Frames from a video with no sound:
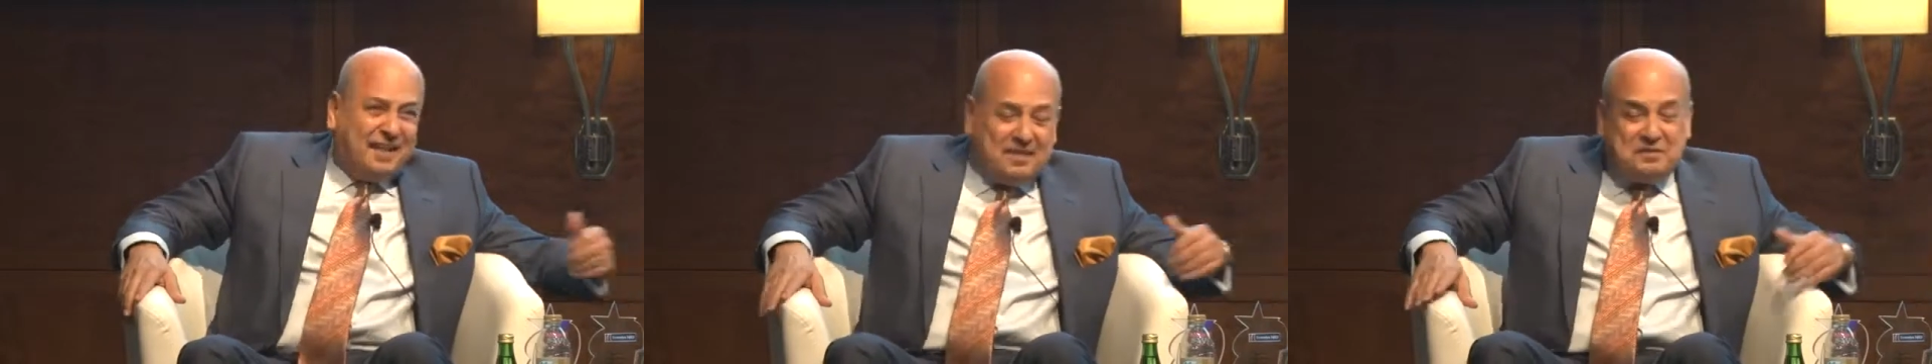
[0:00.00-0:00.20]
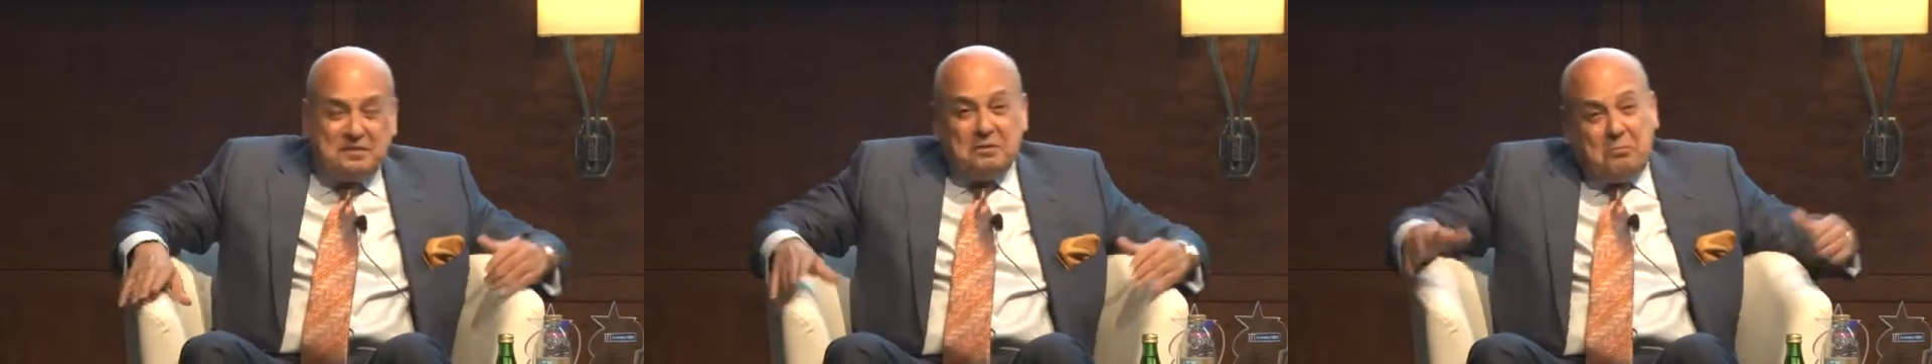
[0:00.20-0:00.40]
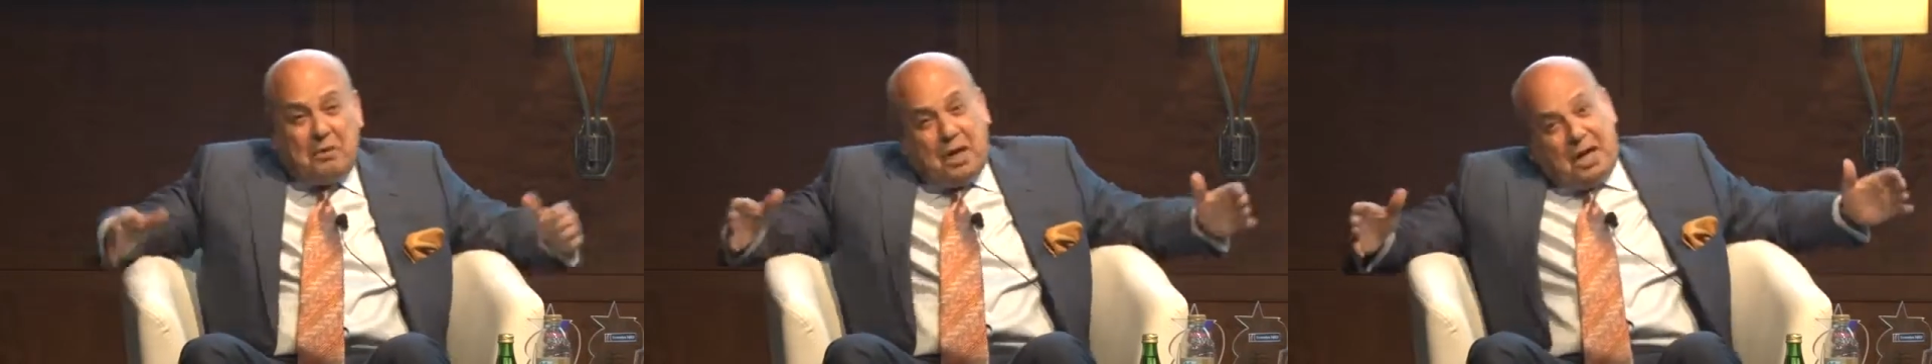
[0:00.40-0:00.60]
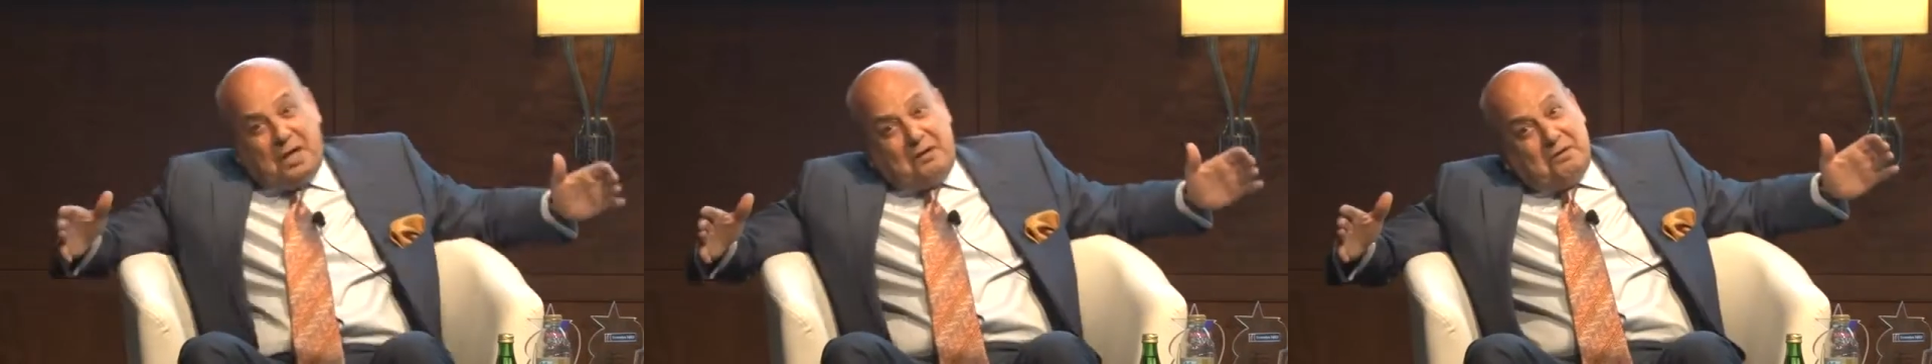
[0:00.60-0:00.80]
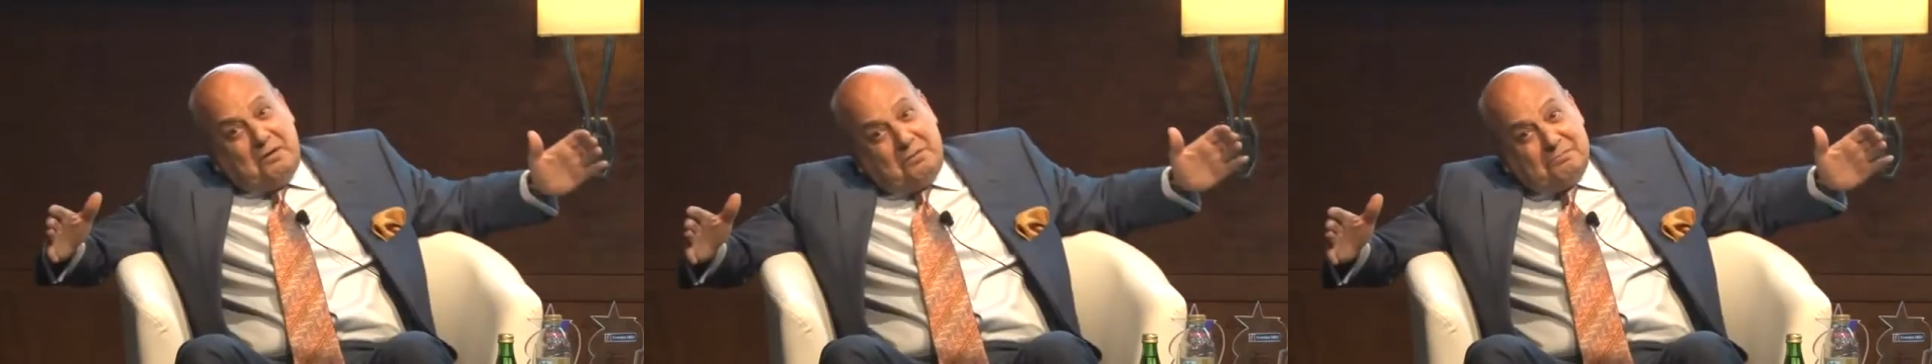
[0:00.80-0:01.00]
I said,
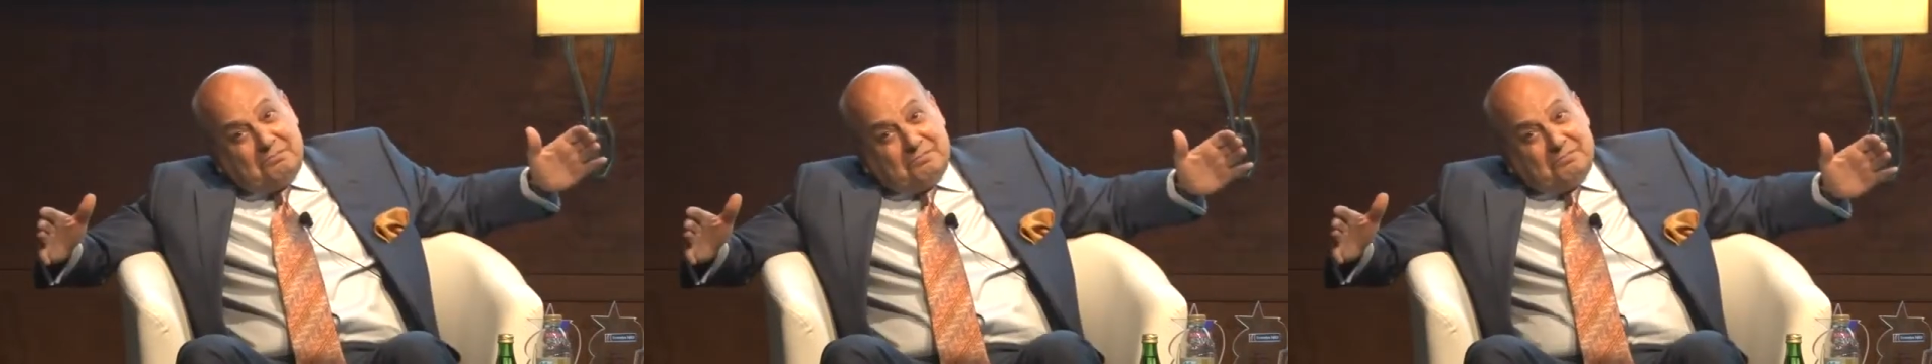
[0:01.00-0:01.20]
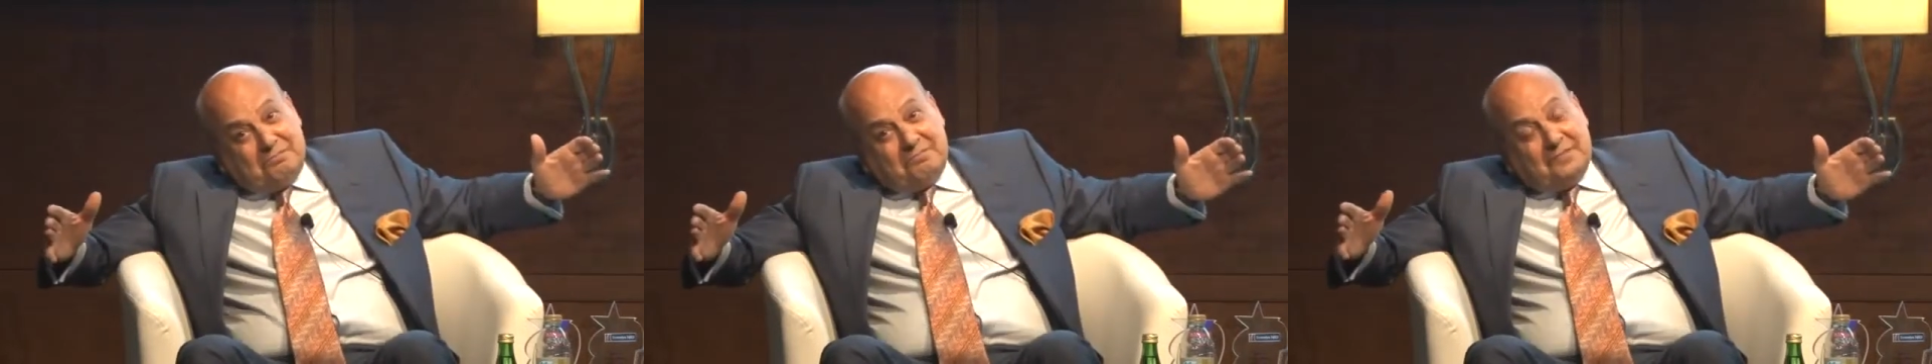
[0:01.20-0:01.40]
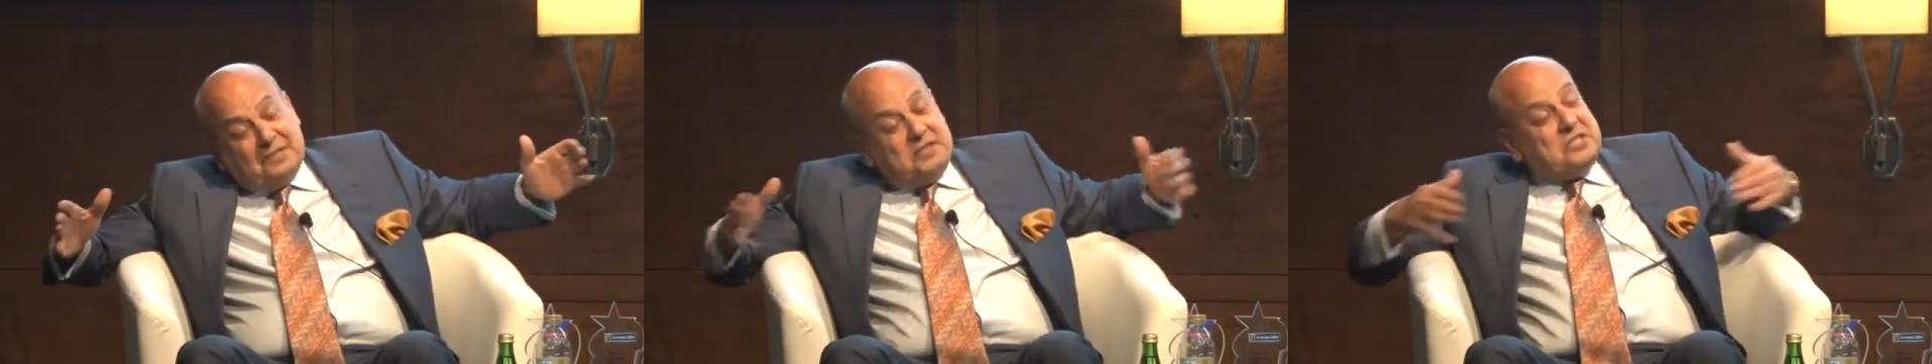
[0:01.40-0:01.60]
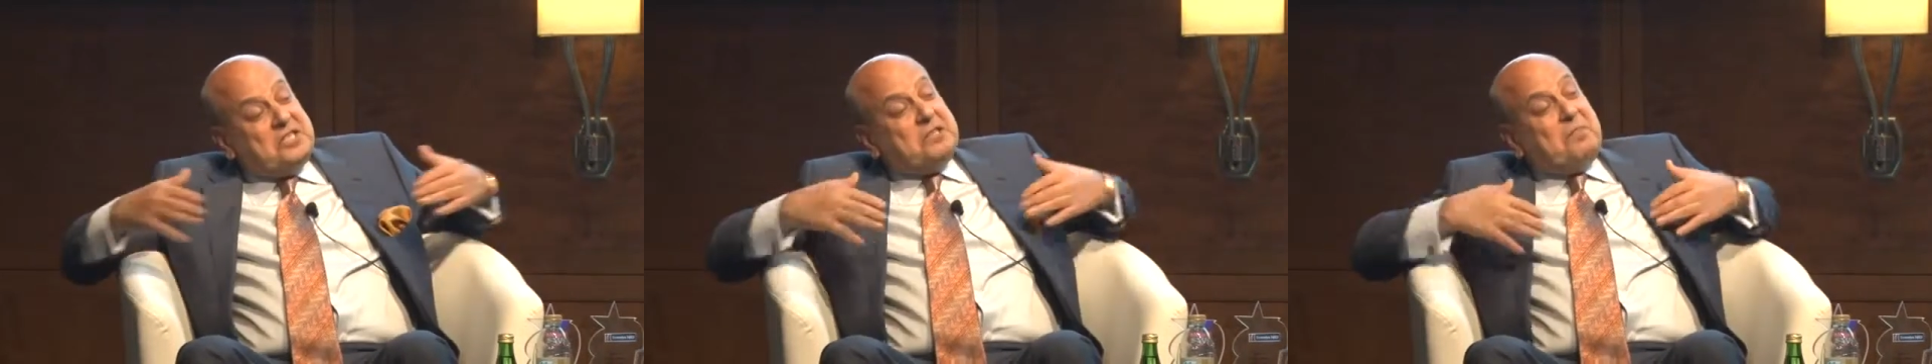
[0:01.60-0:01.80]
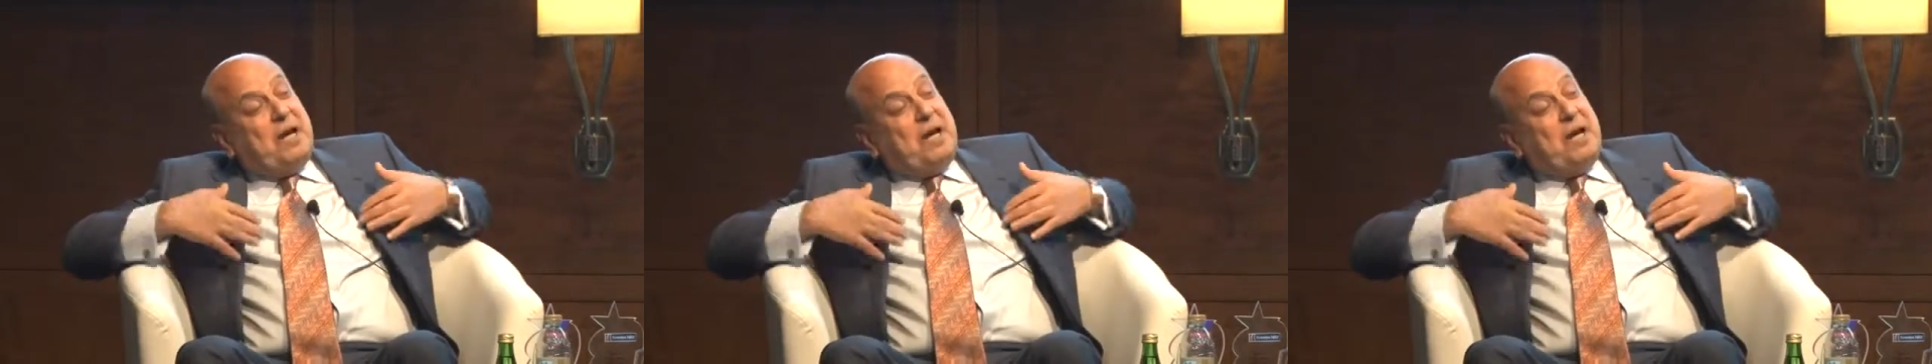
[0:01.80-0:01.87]
well, this is